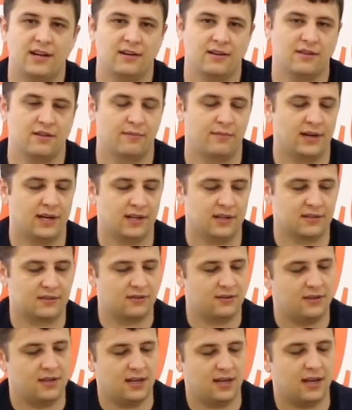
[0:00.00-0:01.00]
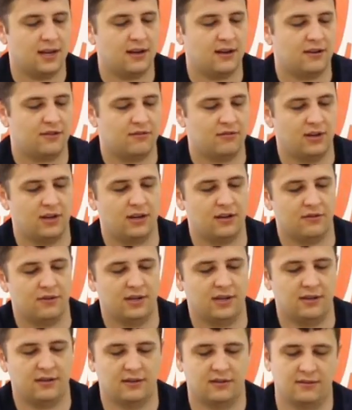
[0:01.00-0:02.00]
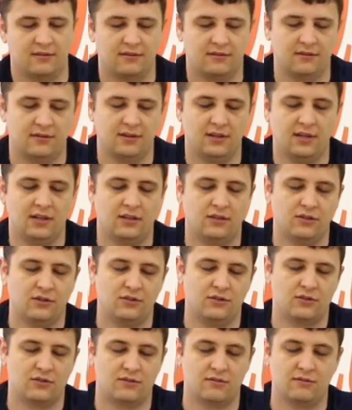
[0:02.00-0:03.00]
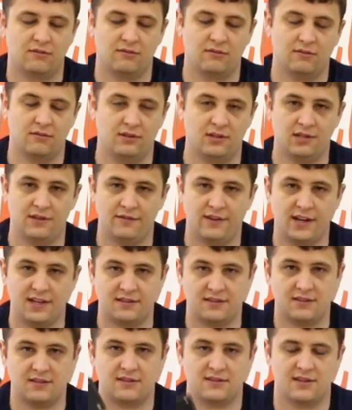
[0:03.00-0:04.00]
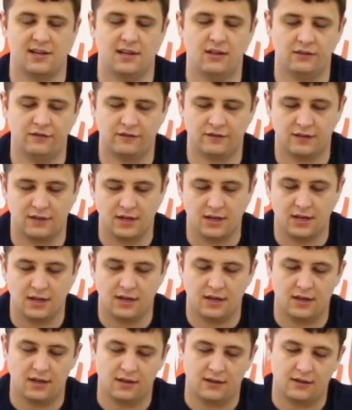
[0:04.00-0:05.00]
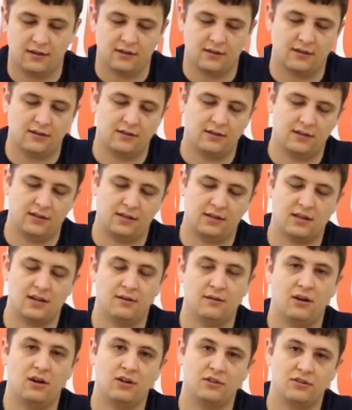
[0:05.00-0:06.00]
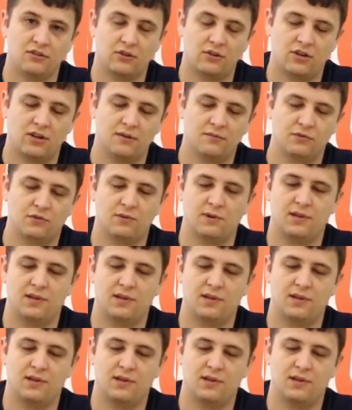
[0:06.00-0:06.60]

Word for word: out of the box, the AR300 includes the device itself. It also comes